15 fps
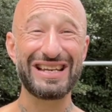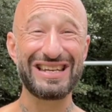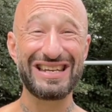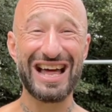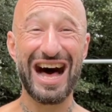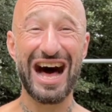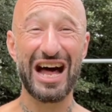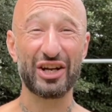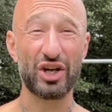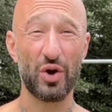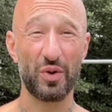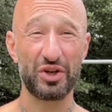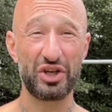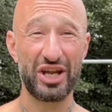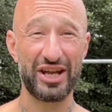not
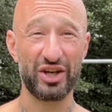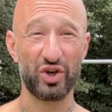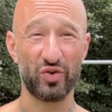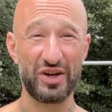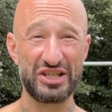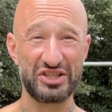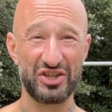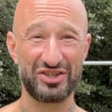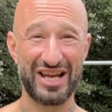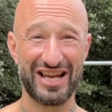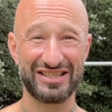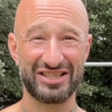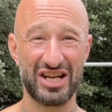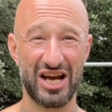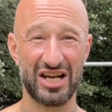going to increase your
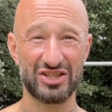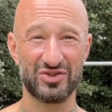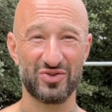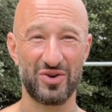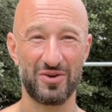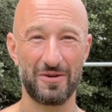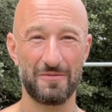testosterone.